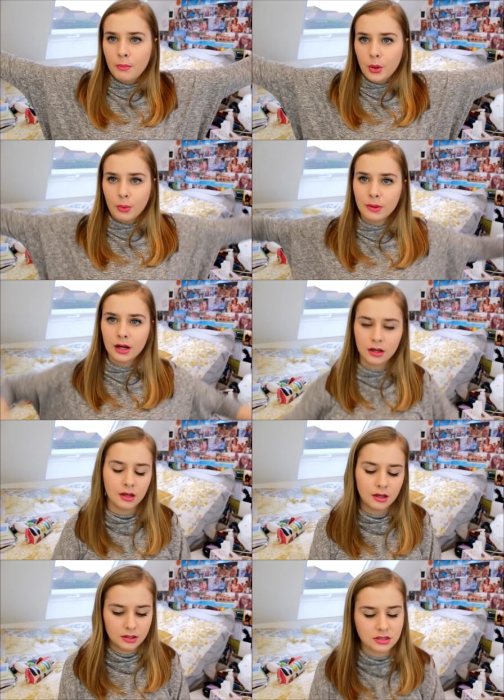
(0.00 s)
Boom.
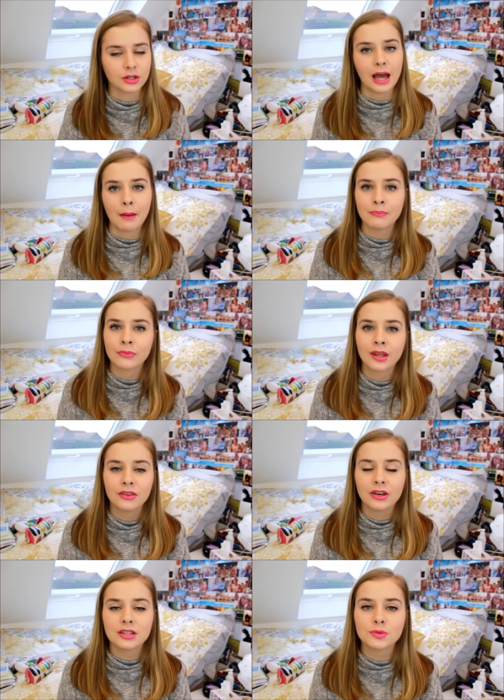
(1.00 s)
So yeah,
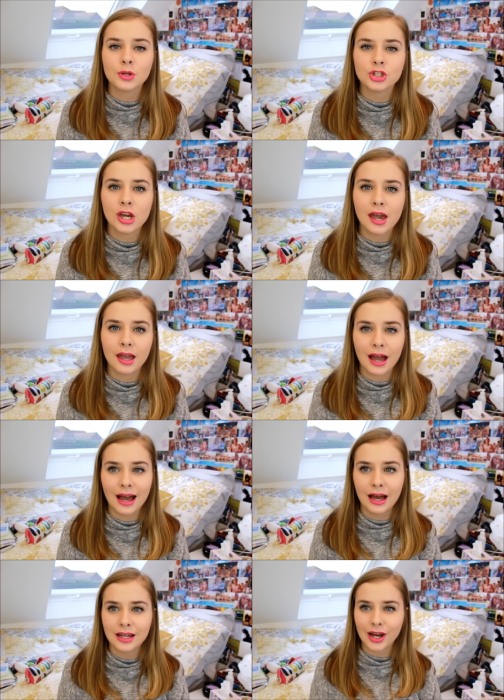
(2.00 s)
thanks for watching
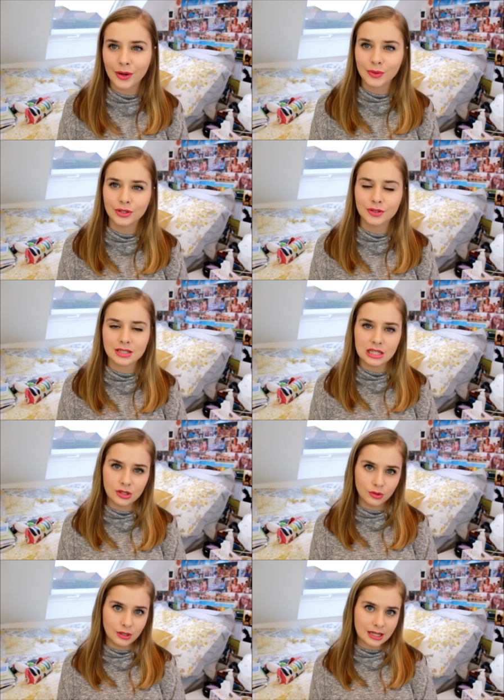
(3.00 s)
and I will see
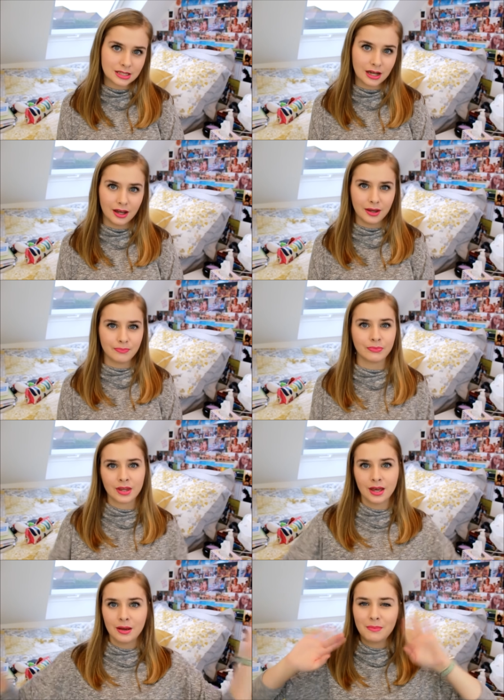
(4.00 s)
you next time.
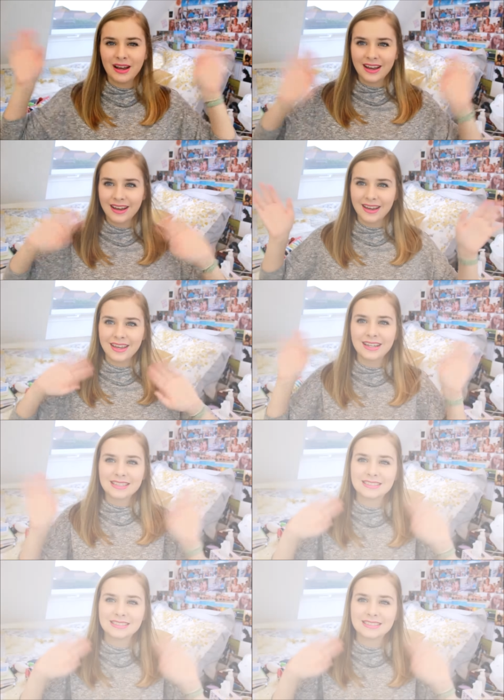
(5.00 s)
Bye!